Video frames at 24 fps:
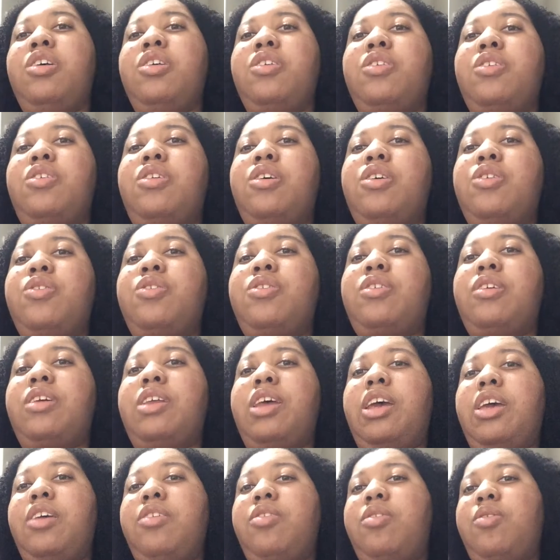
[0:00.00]
So
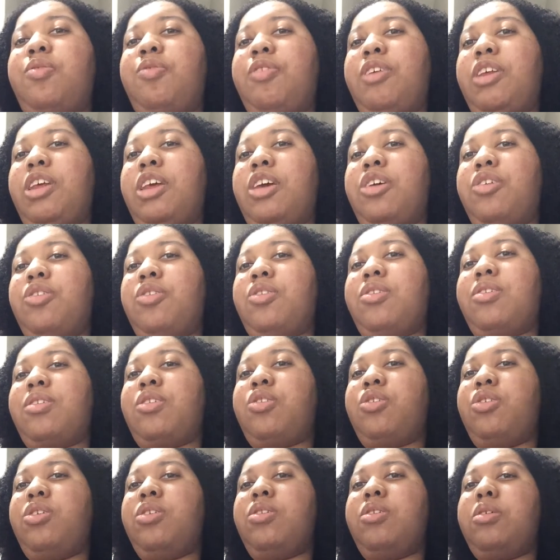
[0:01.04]
today's video is
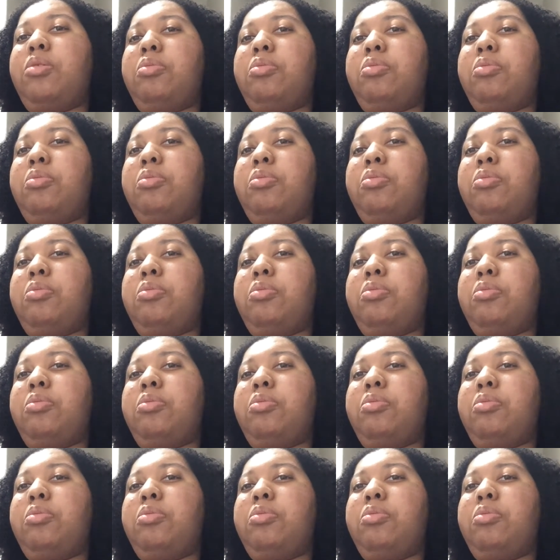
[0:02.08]
going